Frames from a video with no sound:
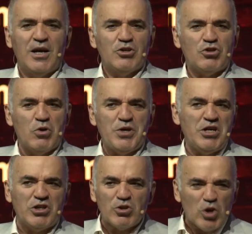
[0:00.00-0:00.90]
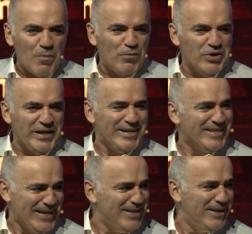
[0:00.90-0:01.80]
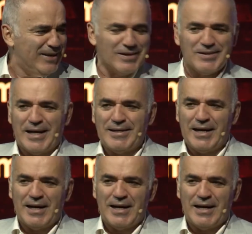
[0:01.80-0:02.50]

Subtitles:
So he's on top for nearly 10 years, and